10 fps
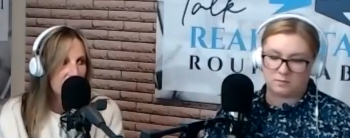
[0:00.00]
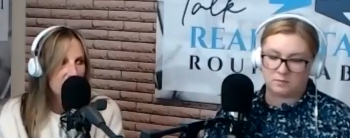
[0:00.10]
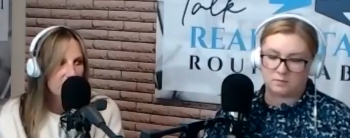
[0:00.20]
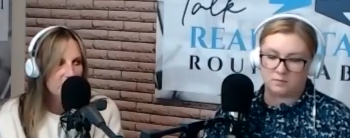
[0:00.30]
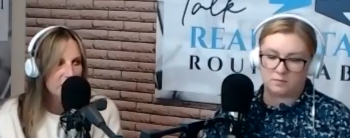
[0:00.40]
Speaker 1: i
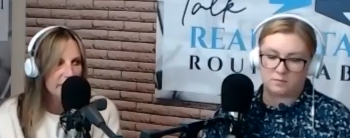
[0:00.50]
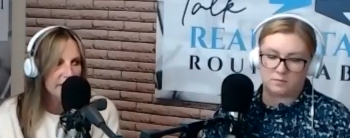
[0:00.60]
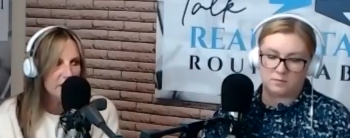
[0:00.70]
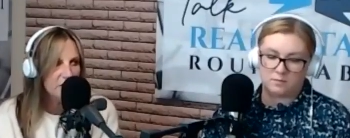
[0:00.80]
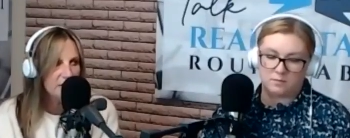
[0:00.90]
know that there was a
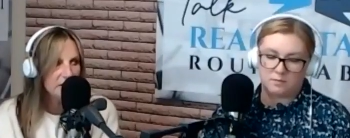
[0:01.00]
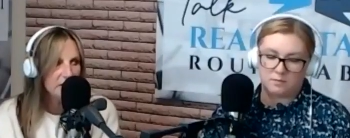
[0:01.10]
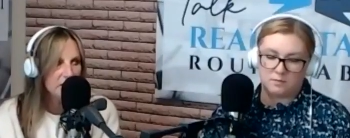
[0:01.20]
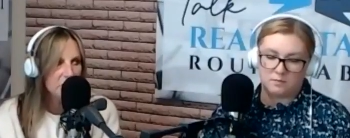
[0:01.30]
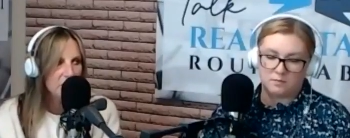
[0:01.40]
fire
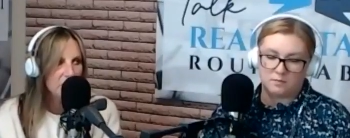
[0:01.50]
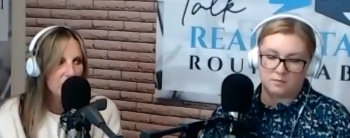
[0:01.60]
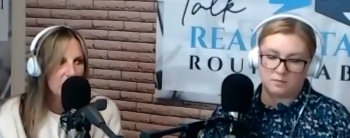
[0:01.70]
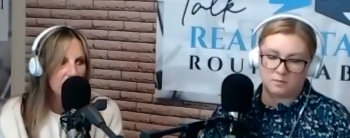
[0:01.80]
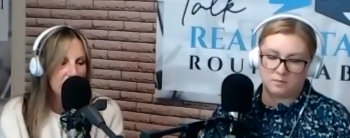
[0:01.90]
recently in
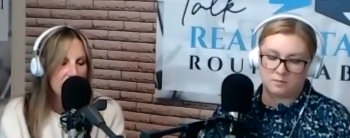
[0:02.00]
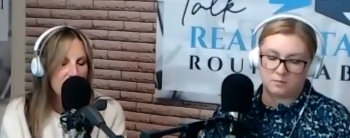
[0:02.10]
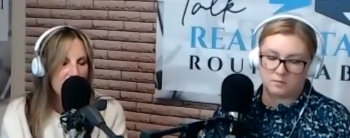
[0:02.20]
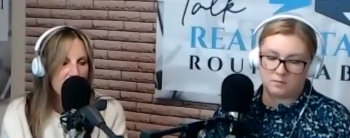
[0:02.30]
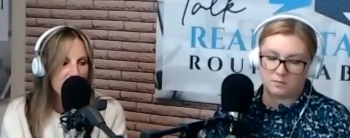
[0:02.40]
pembroke it
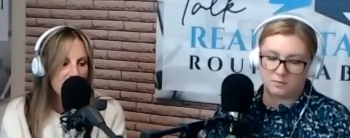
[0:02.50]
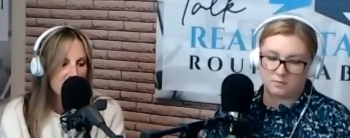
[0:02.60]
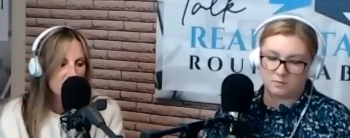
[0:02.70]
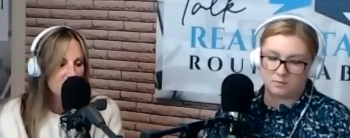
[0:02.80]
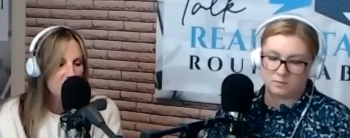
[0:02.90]
came up on my
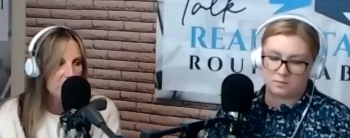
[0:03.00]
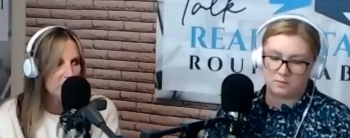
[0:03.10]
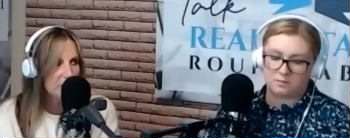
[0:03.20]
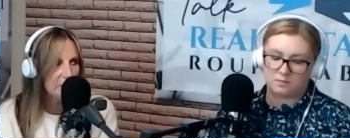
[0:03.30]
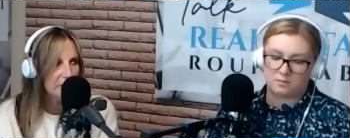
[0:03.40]
ring
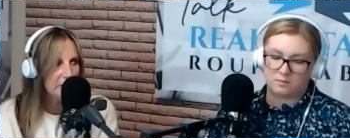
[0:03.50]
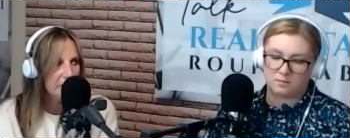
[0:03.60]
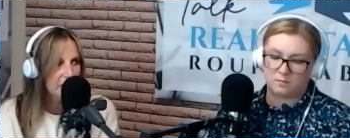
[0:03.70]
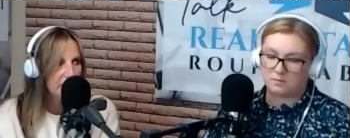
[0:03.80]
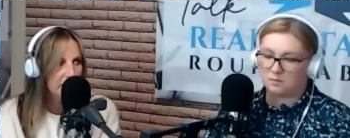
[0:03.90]
doorbell alert
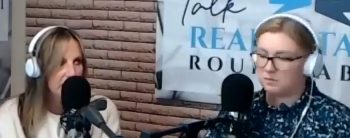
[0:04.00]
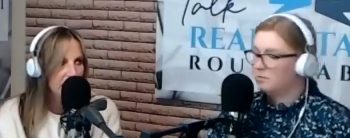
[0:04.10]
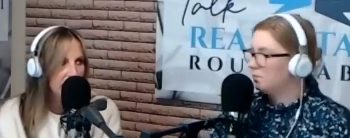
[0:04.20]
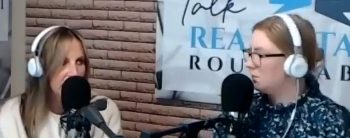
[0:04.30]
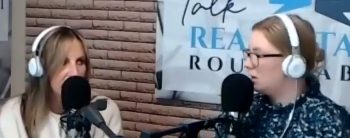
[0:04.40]
mm-hmm.
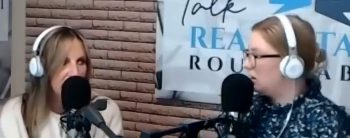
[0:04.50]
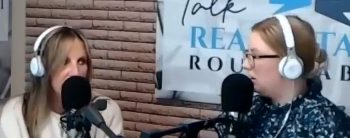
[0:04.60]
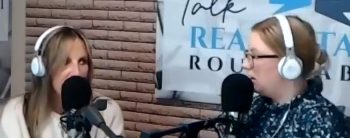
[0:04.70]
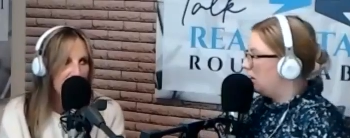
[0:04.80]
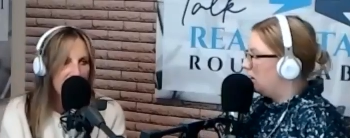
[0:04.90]
yeah
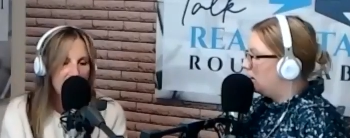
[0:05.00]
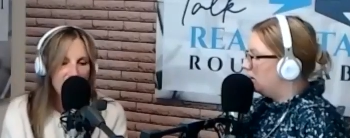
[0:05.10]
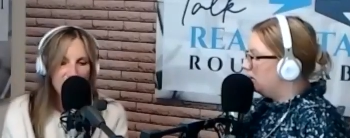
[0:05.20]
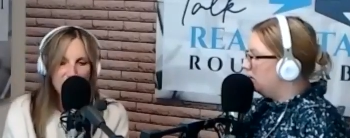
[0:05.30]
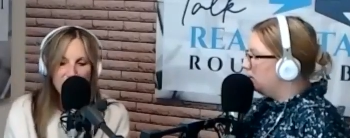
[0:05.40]
high
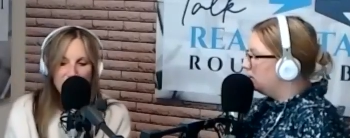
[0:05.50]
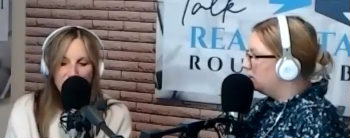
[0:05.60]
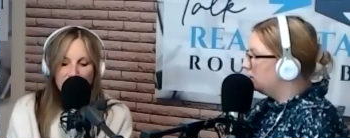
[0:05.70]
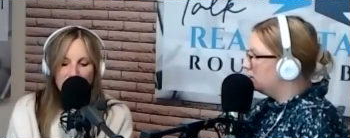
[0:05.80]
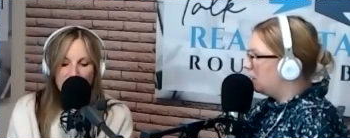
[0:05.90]
av
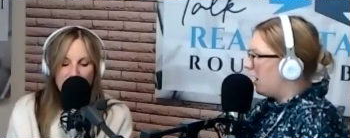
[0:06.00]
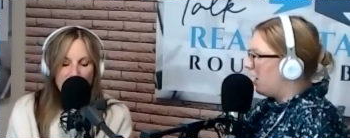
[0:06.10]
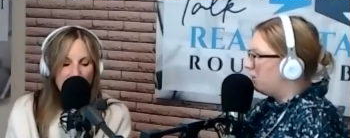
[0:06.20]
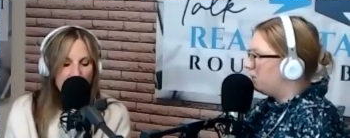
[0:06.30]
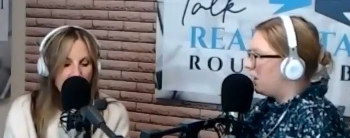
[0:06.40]

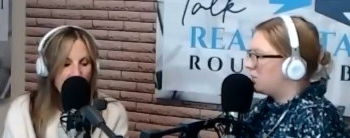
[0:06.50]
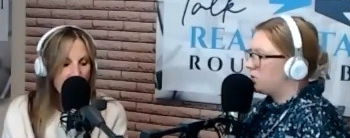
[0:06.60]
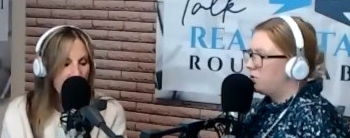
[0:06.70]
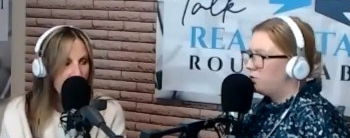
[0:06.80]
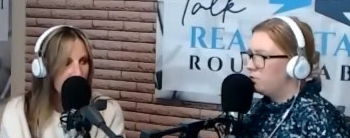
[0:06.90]
Speaker 2: Anyways
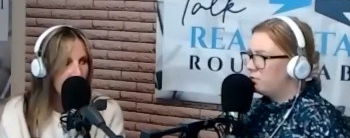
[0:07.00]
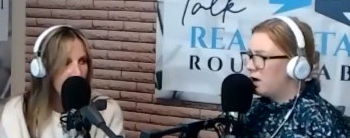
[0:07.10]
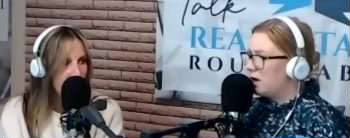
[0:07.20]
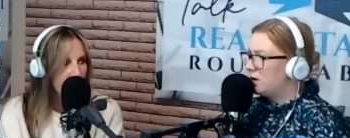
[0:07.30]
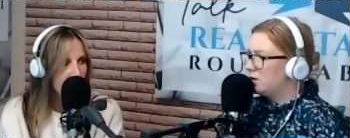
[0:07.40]
also
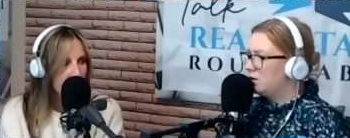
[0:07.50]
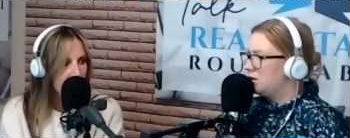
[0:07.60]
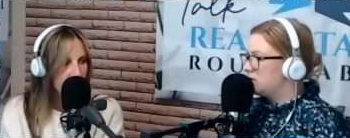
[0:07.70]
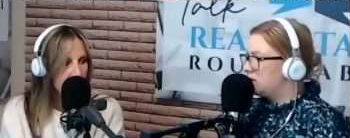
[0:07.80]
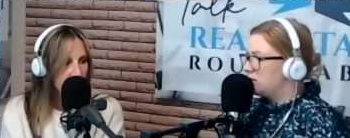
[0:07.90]
like
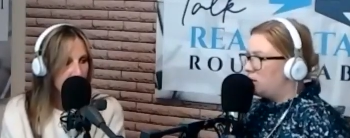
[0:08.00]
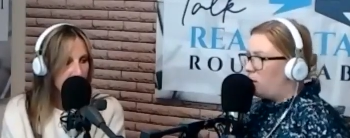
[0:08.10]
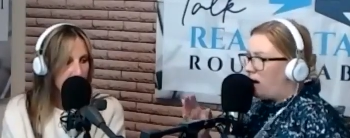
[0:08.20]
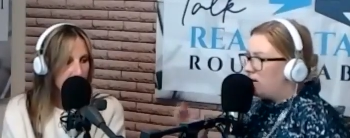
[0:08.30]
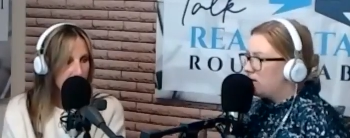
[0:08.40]
there's
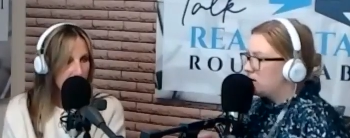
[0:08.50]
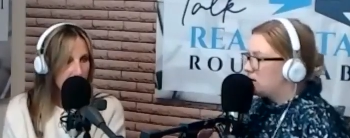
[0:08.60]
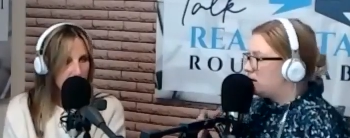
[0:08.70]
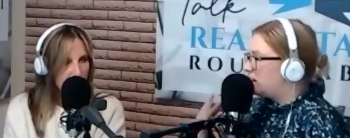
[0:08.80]
requirements that